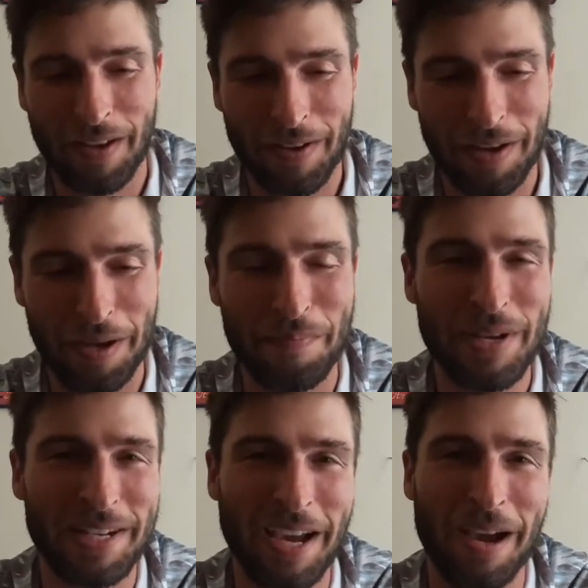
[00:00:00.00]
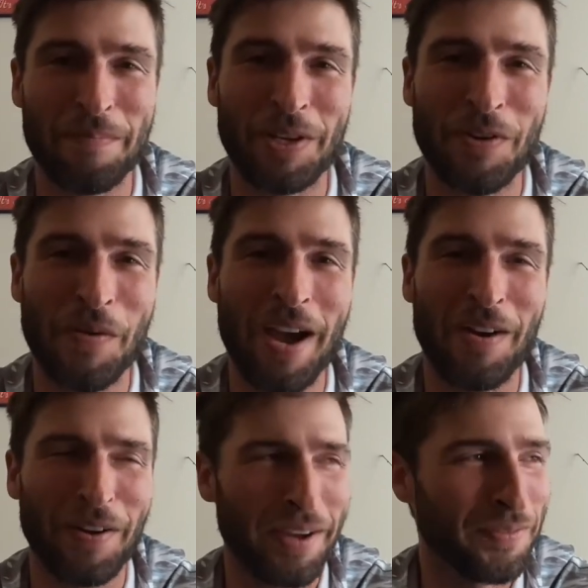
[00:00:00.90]
I had made time to go
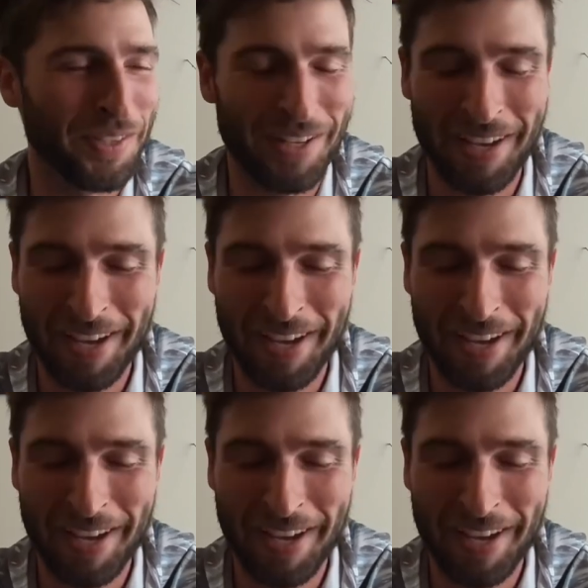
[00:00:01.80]
out, and I was